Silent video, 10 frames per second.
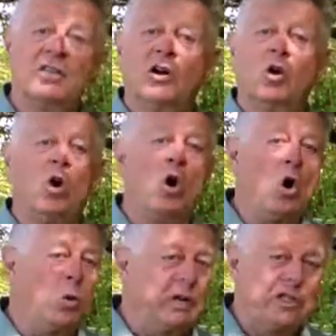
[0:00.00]
They're
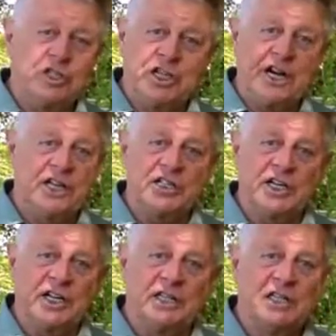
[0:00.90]
always
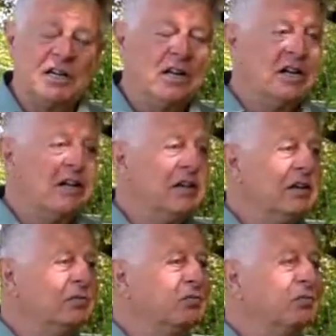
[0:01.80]
changing.
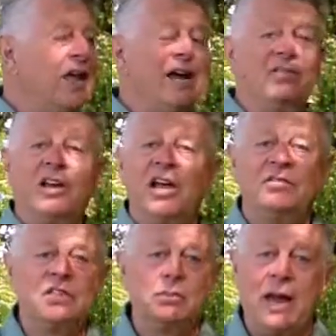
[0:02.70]
They have a
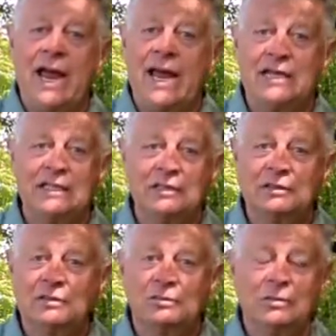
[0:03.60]
lifespan.
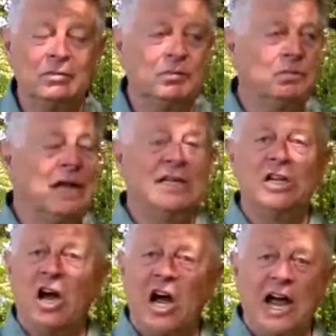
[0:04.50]
They
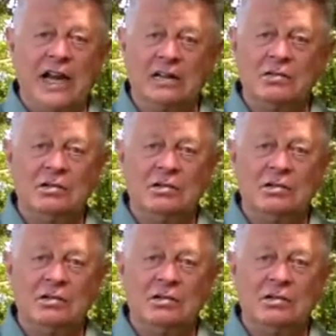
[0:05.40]
die.